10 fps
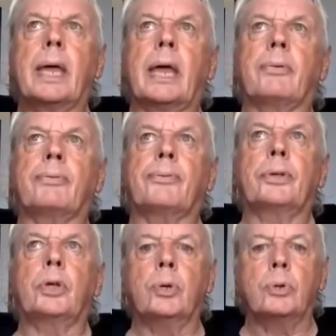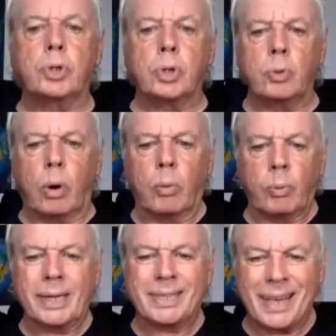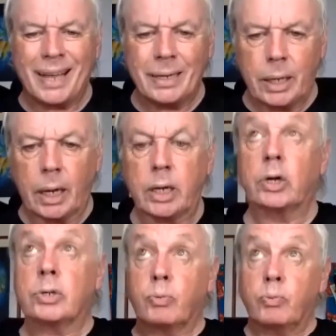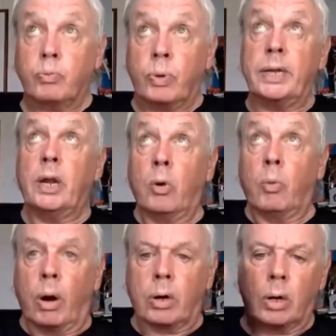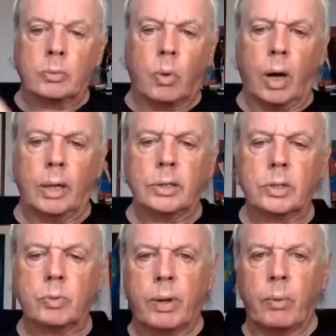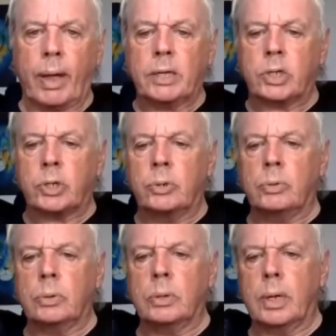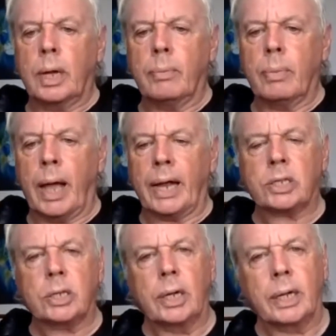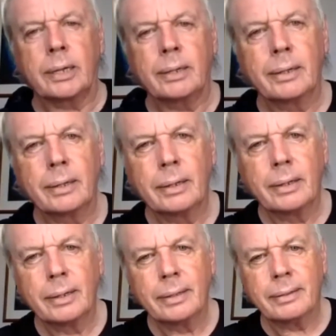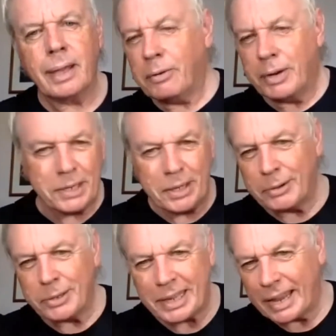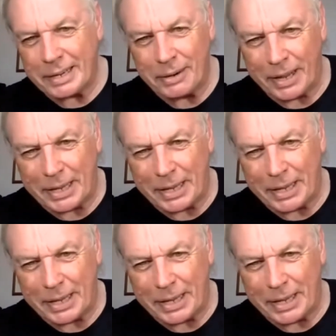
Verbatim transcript: if you do what we tell you, because we know what God wants, we went to actually, there is no state of